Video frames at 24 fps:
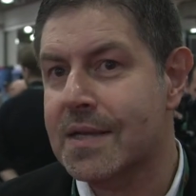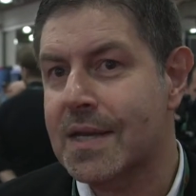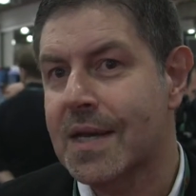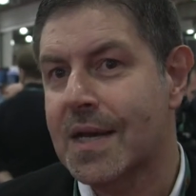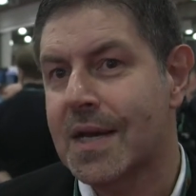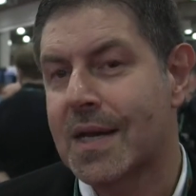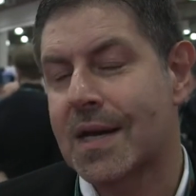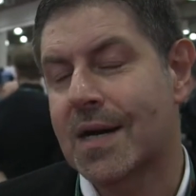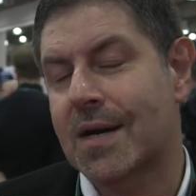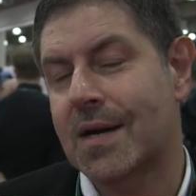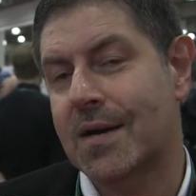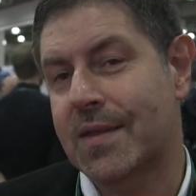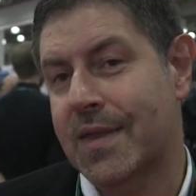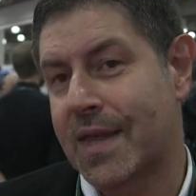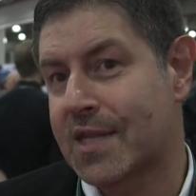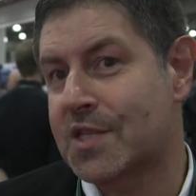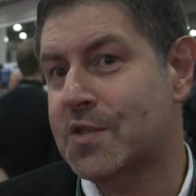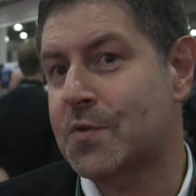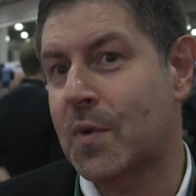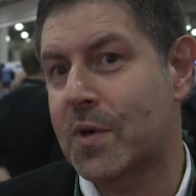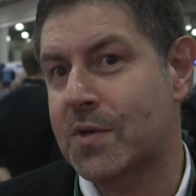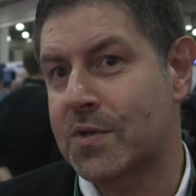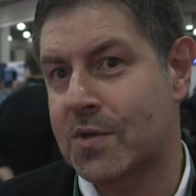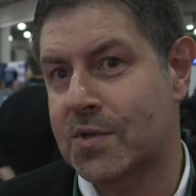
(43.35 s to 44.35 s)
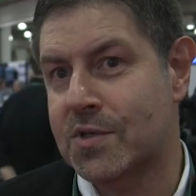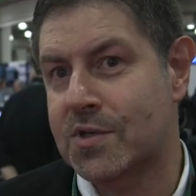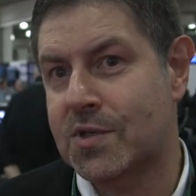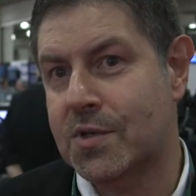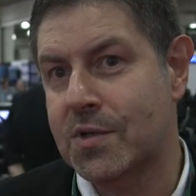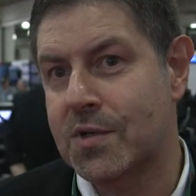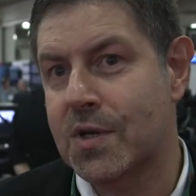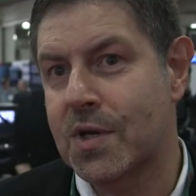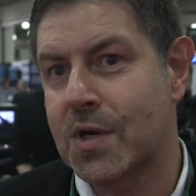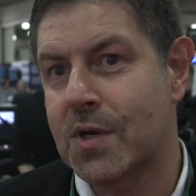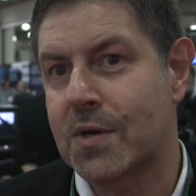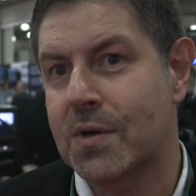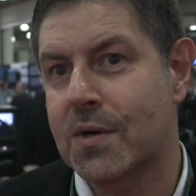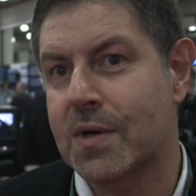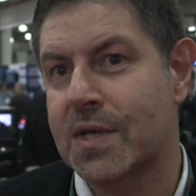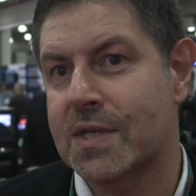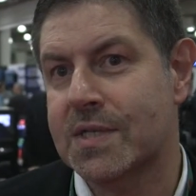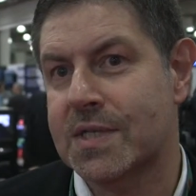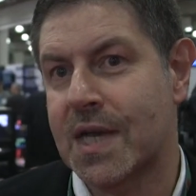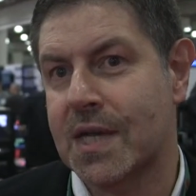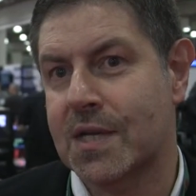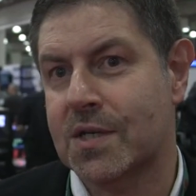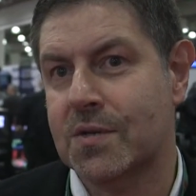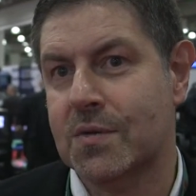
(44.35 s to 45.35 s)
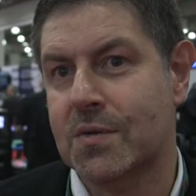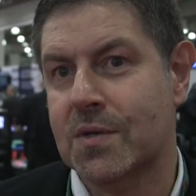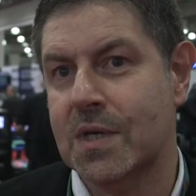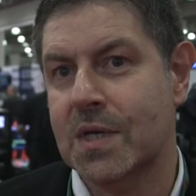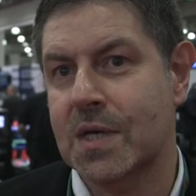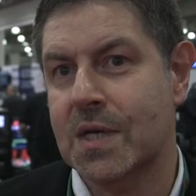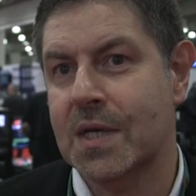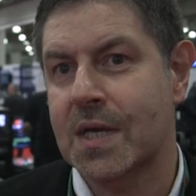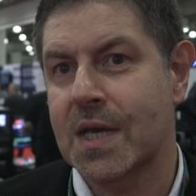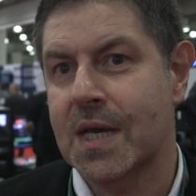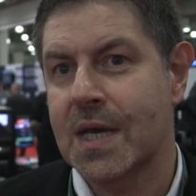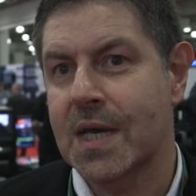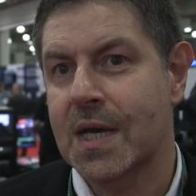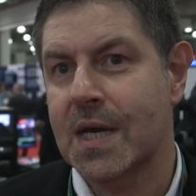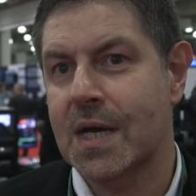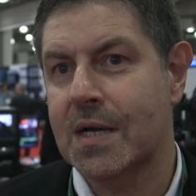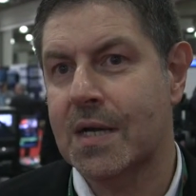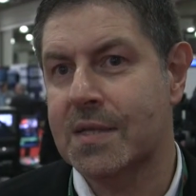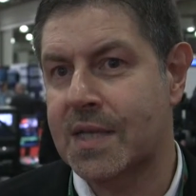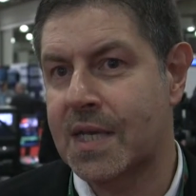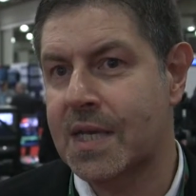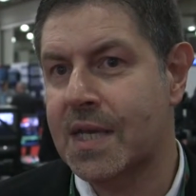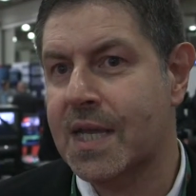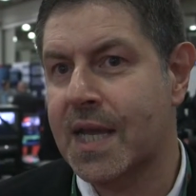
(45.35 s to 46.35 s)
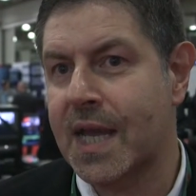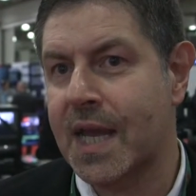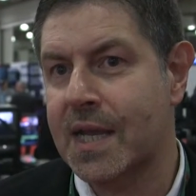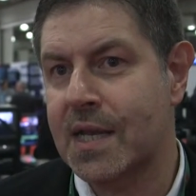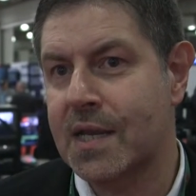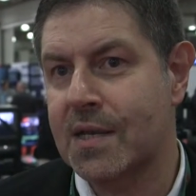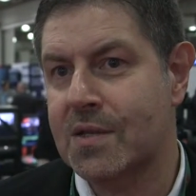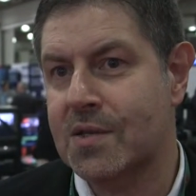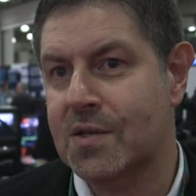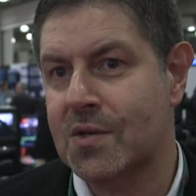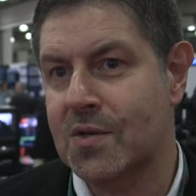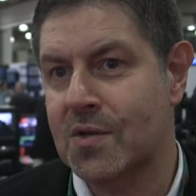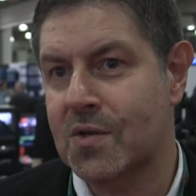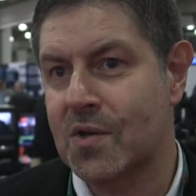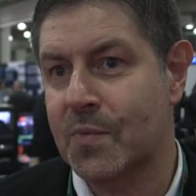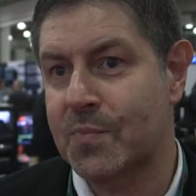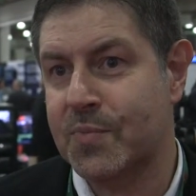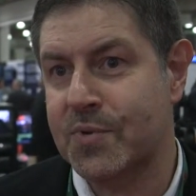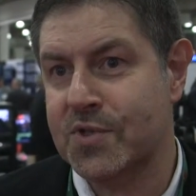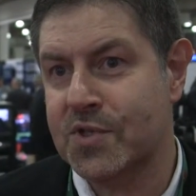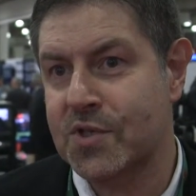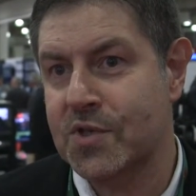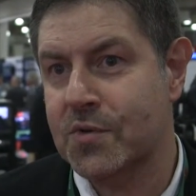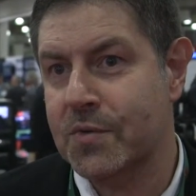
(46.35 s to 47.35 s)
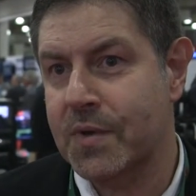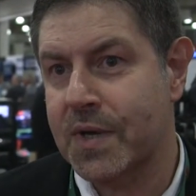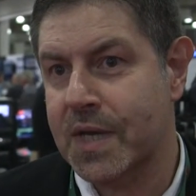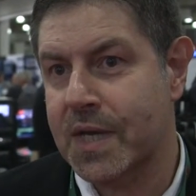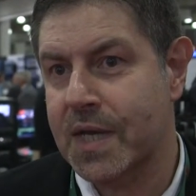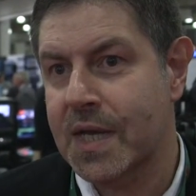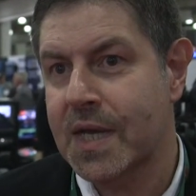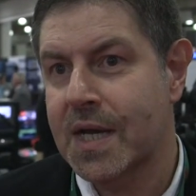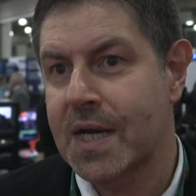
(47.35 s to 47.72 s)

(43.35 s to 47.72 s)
That's what the studio is actually dedicated to pursuing.